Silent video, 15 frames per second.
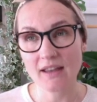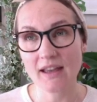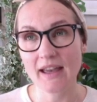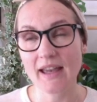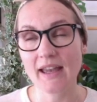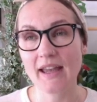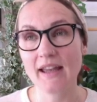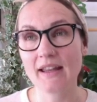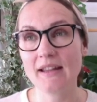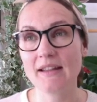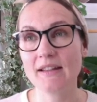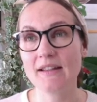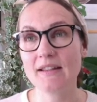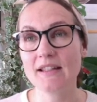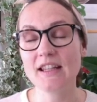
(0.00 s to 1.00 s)

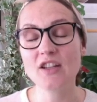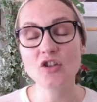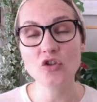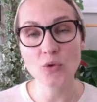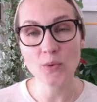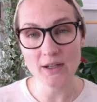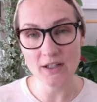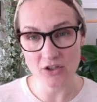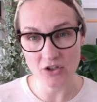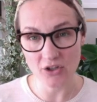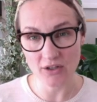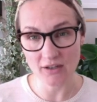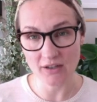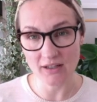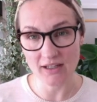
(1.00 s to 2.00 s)
and
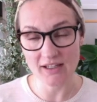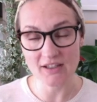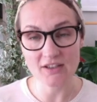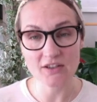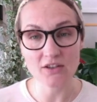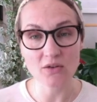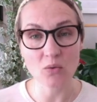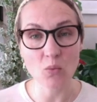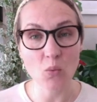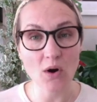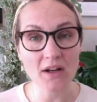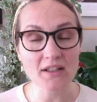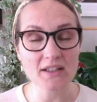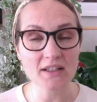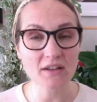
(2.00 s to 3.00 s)
intuition is
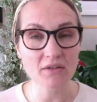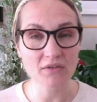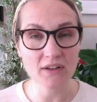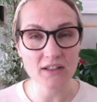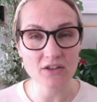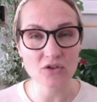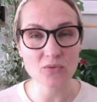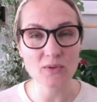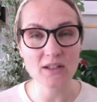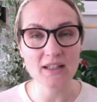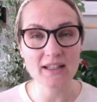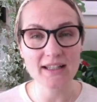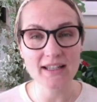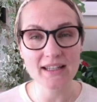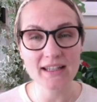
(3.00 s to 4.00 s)
what eventually
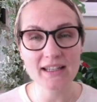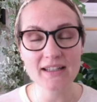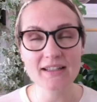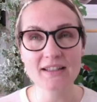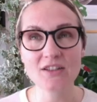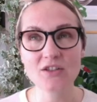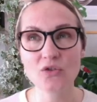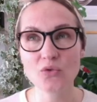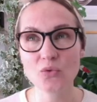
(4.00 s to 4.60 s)
leads